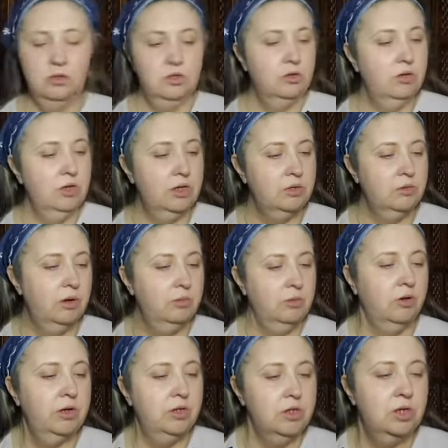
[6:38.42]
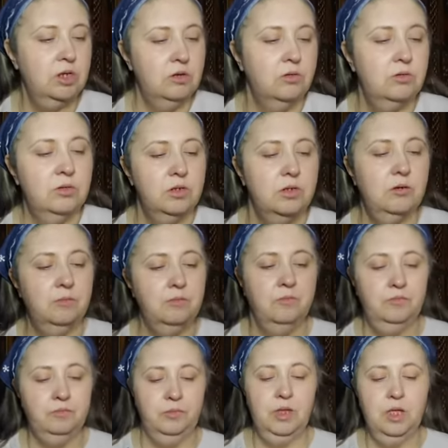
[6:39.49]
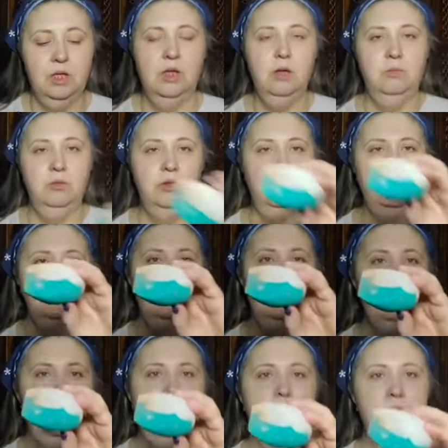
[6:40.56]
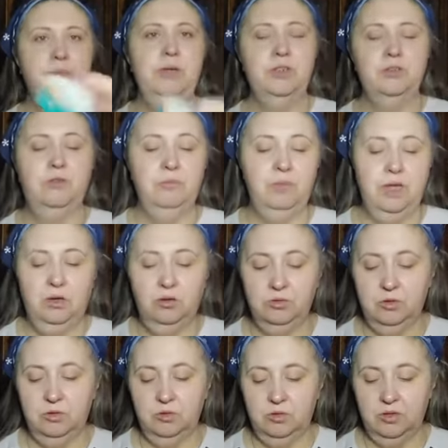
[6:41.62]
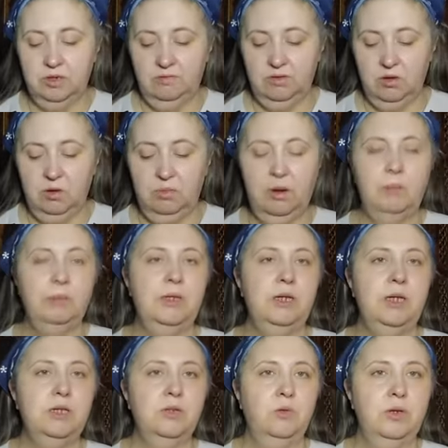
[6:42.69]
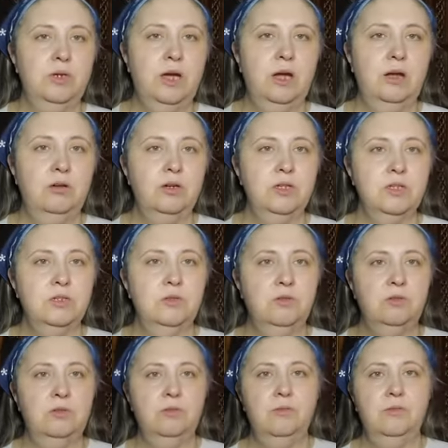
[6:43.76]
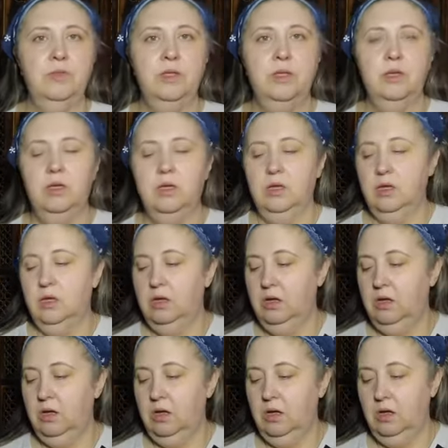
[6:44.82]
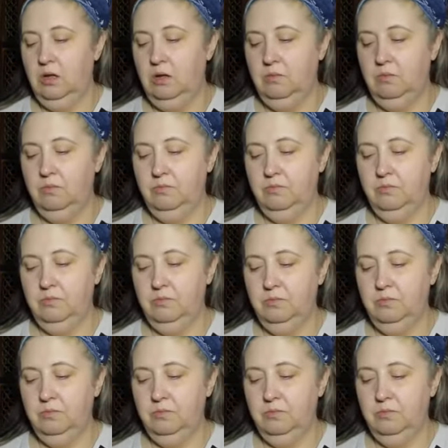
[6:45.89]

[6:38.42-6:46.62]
So that's what I'm going to use. I'm going to use my makeup sponge from EcoTools, even though I probably need to retire it soon. So